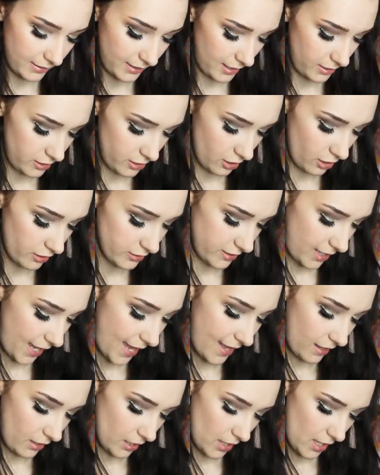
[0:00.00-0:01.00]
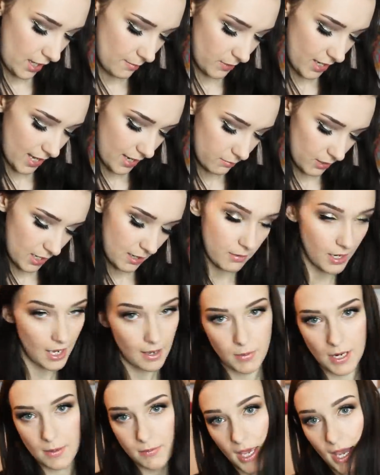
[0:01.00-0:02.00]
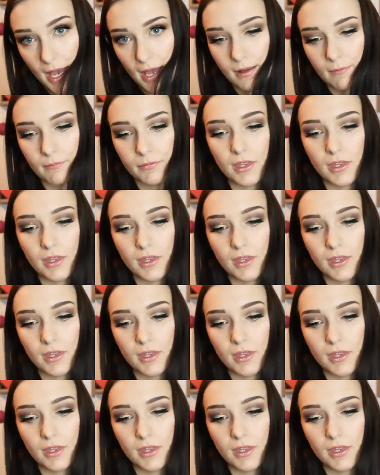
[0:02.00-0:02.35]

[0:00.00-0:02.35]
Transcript: then you're going to hell, and blah blah blah blah blah.